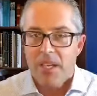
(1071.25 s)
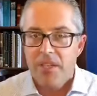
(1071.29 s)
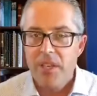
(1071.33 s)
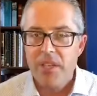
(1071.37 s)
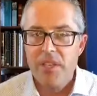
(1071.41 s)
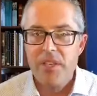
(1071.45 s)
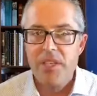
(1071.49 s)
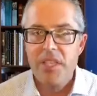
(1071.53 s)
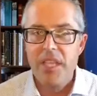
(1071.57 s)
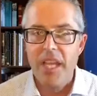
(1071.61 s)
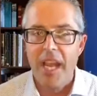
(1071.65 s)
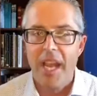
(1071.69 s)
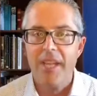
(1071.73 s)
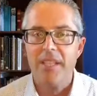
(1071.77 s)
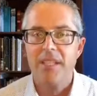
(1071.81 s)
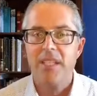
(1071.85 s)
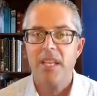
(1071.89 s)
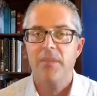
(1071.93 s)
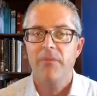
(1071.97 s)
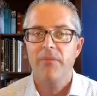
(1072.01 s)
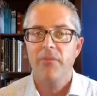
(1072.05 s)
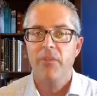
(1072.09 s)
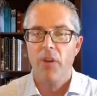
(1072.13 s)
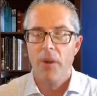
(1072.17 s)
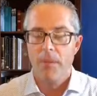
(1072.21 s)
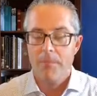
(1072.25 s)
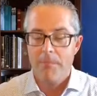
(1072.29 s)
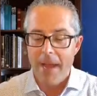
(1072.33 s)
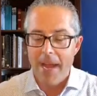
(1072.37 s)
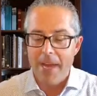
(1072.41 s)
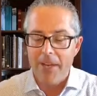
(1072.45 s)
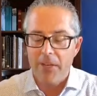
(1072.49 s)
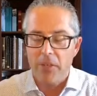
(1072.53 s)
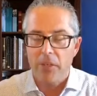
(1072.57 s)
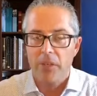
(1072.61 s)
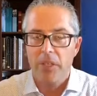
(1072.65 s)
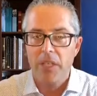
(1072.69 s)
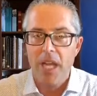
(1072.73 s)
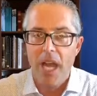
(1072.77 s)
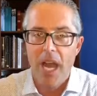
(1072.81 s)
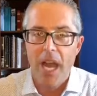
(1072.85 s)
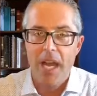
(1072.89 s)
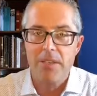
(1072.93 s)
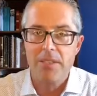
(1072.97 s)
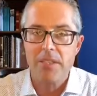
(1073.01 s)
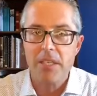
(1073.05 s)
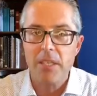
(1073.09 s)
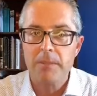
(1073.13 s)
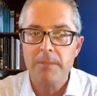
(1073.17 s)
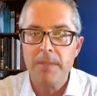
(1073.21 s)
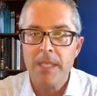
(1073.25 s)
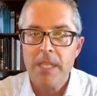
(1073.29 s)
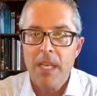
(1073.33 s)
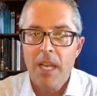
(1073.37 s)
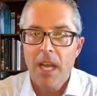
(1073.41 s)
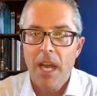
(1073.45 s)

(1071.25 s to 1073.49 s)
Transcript: just thanked him for a microcosm